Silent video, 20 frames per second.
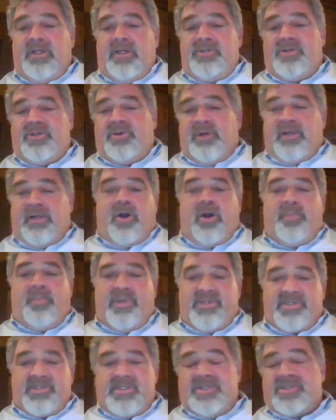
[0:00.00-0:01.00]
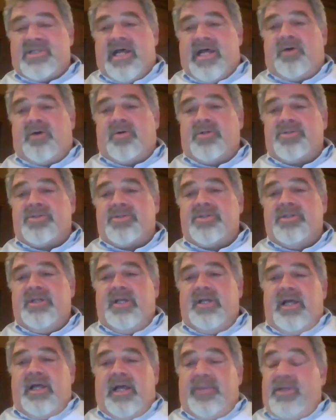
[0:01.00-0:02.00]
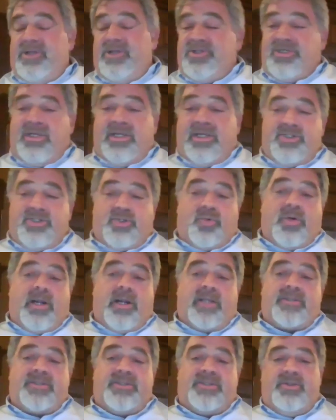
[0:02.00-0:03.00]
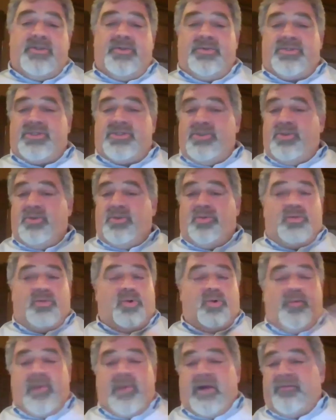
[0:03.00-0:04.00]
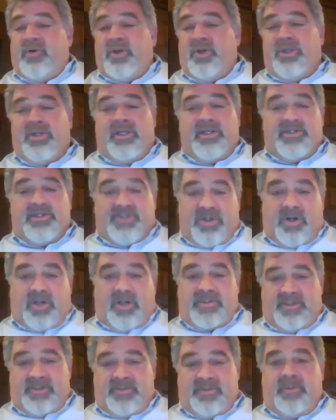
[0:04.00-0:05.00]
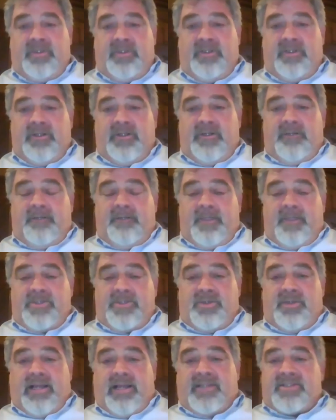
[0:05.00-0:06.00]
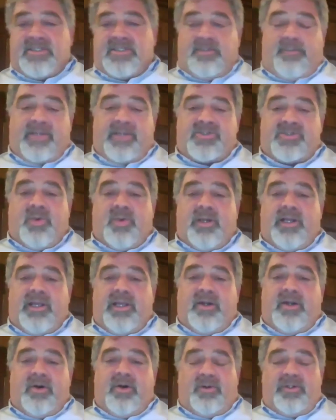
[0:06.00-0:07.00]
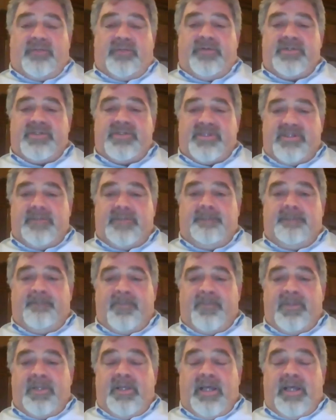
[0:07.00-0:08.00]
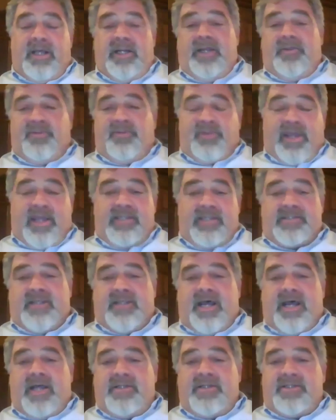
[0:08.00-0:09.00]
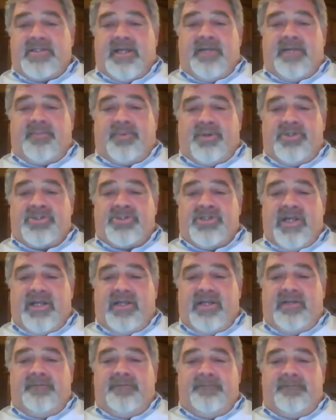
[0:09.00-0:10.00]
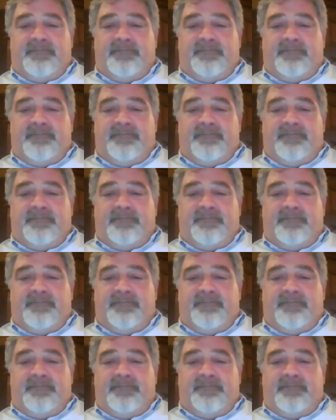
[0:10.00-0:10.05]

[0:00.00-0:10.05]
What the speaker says: during our business hours. And then she can direct you to whomever you need to talk to. So that's the best way to get a hold of us. And again, thanks, guys. I appreciate it.